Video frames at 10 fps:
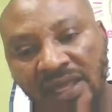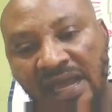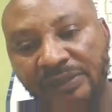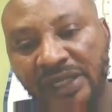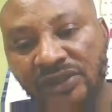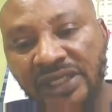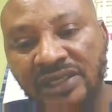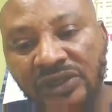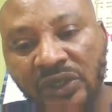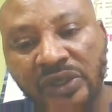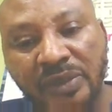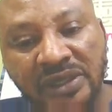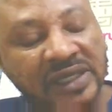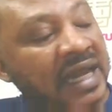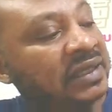I'm trying to share this
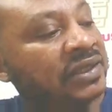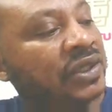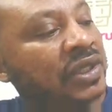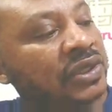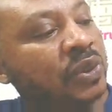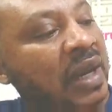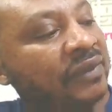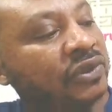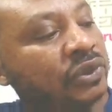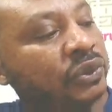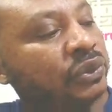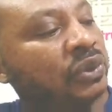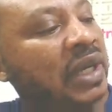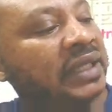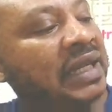document, right? So what I have to
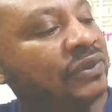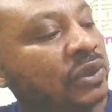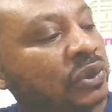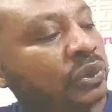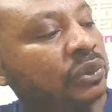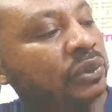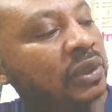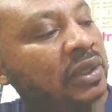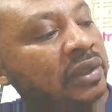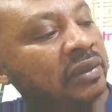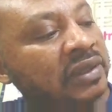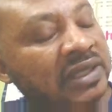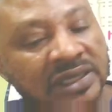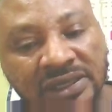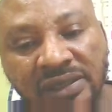do, I just have to go to
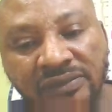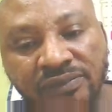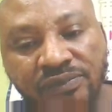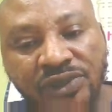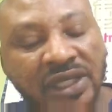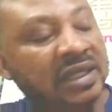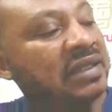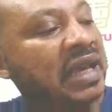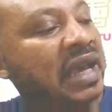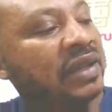this sharing here.